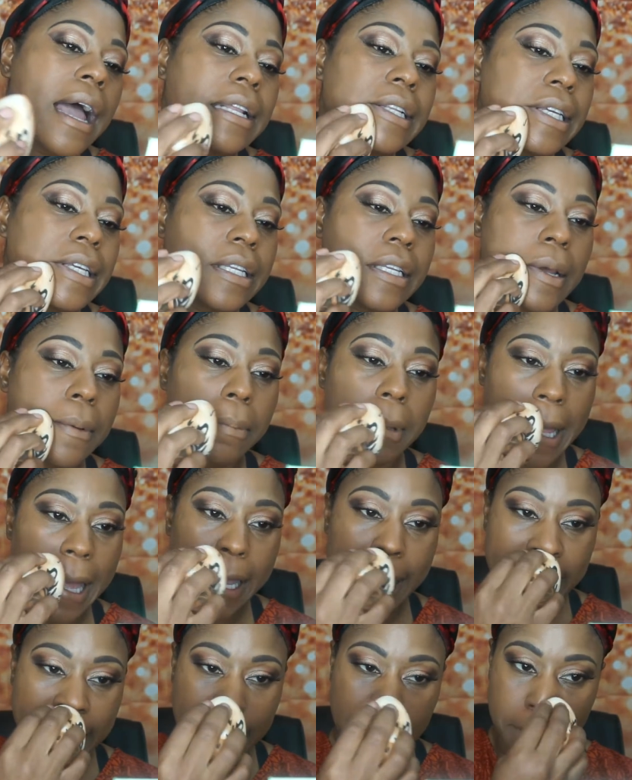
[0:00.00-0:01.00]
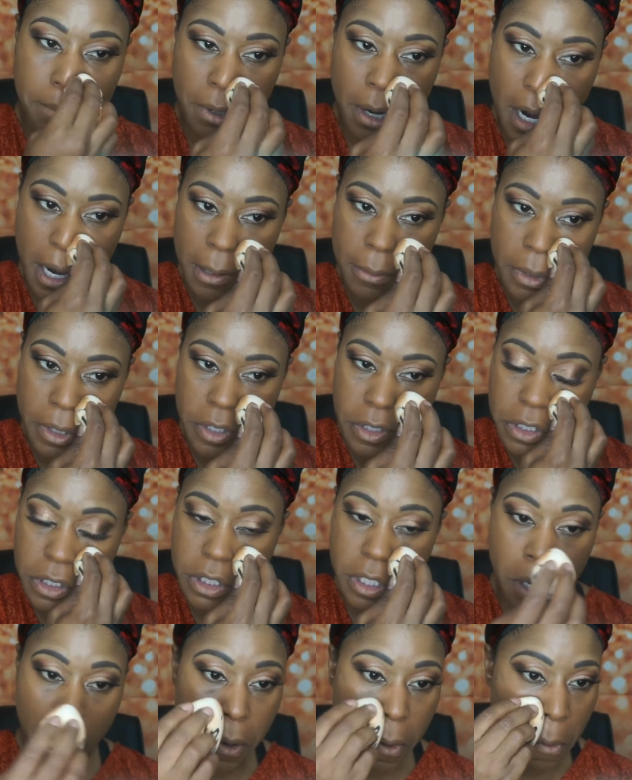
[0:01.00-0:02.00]
didn't apply any primer,
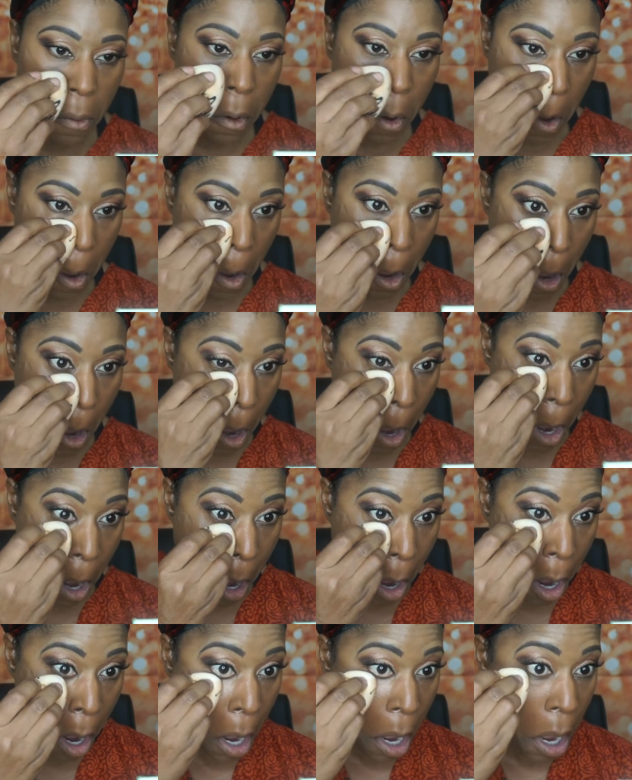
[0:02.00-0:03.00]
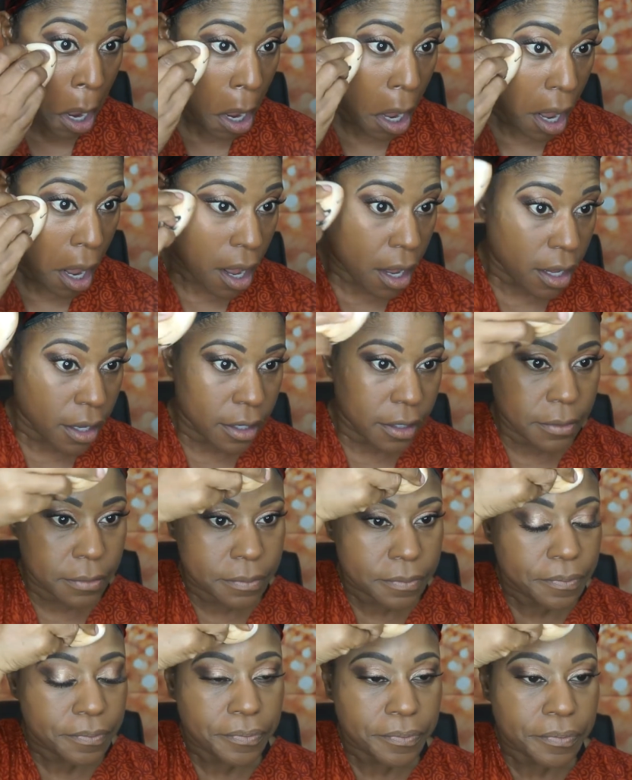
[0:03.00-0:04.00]
so
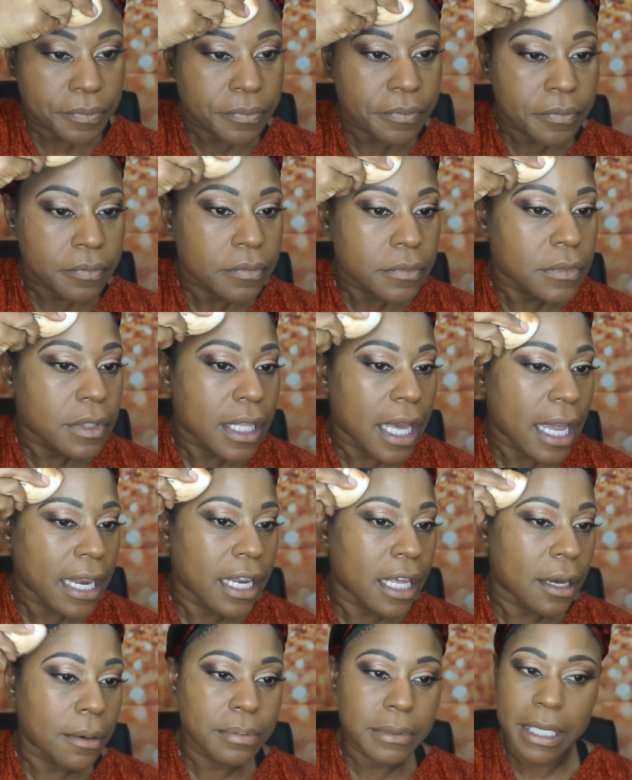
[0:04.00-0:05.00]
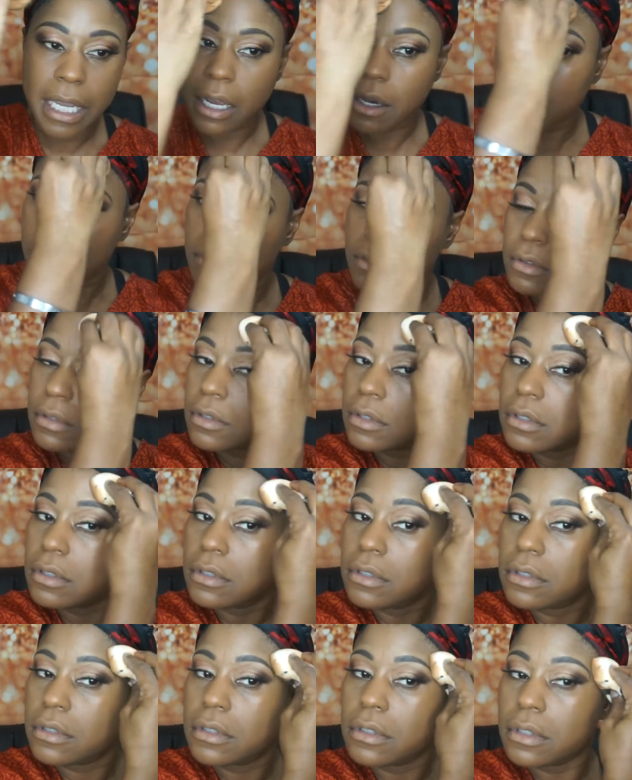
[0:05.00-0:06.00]
that helped out.
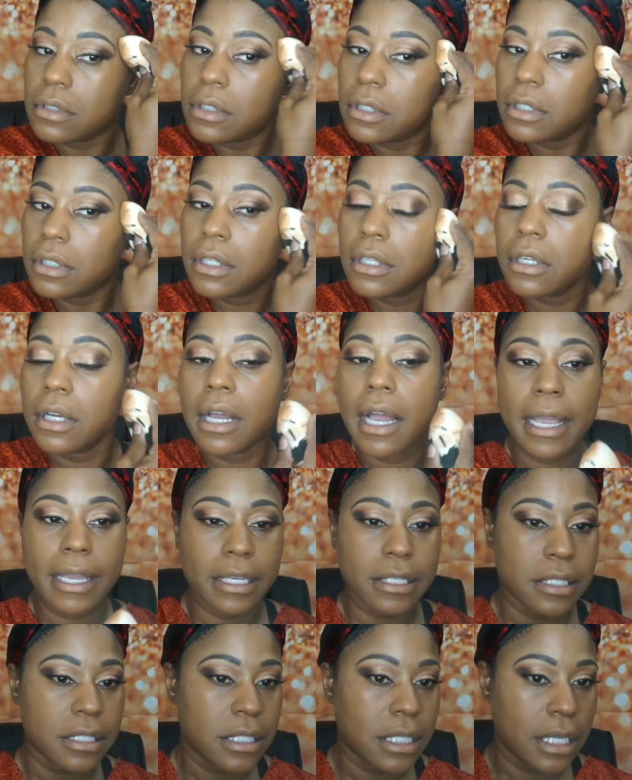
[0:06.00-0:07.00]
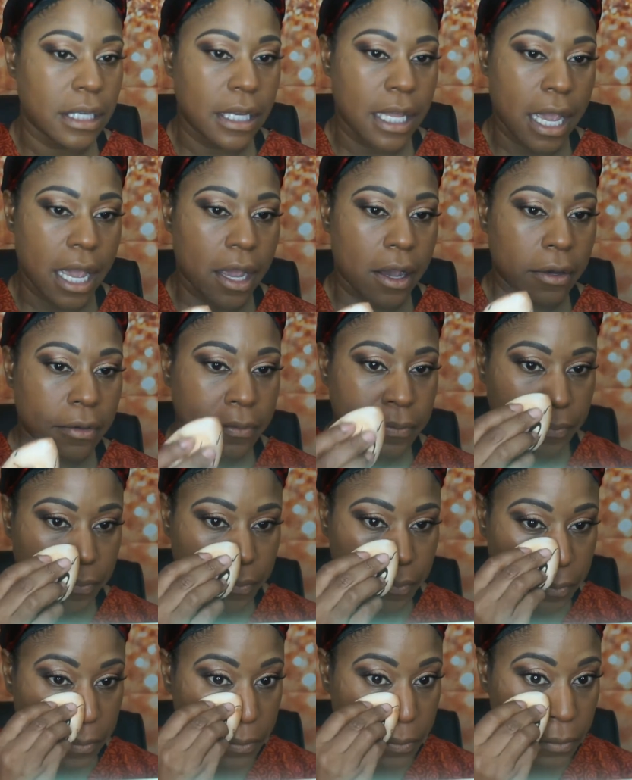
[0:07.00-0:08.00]
I can see now
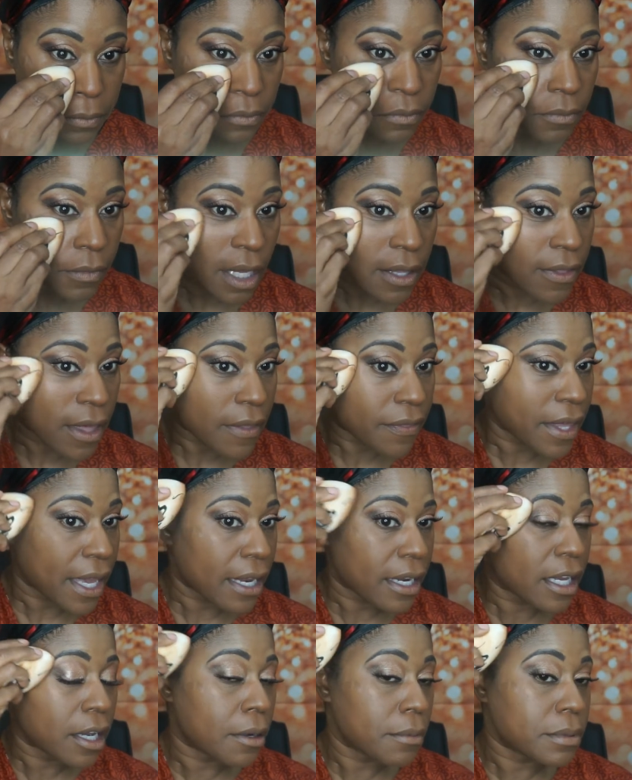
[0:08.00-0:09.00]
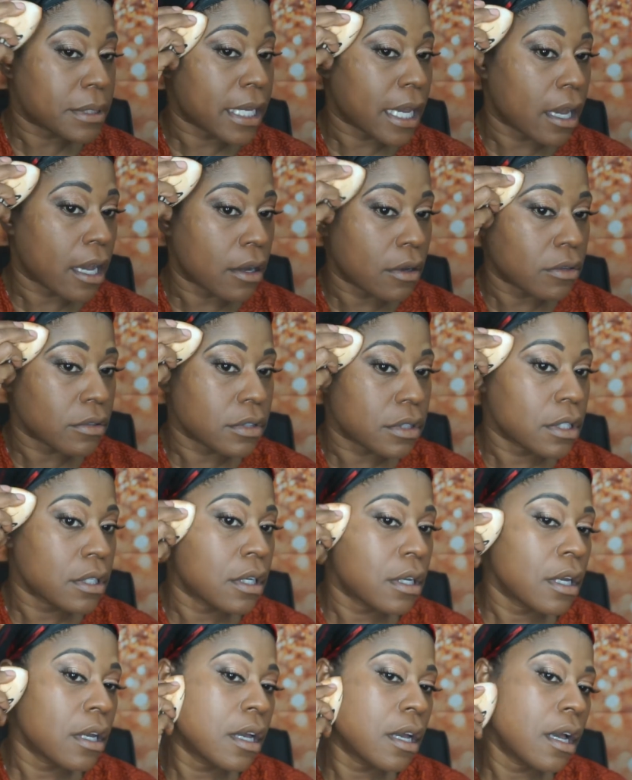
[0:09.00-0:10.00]
that helped out
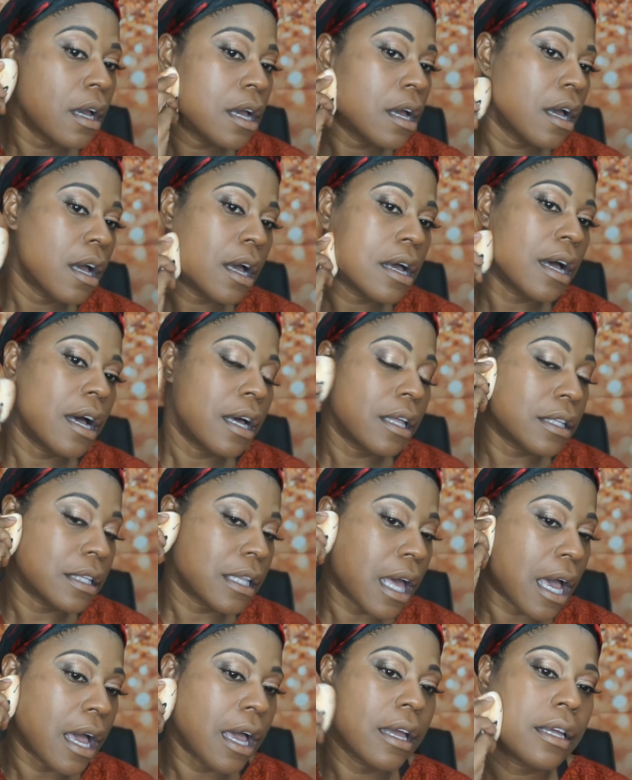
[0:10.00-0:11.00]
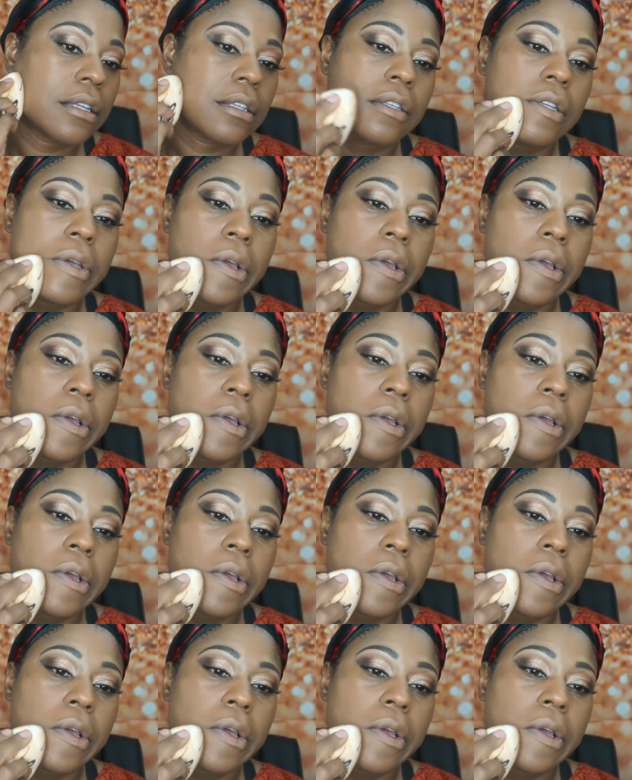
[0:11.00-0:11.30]
a lot.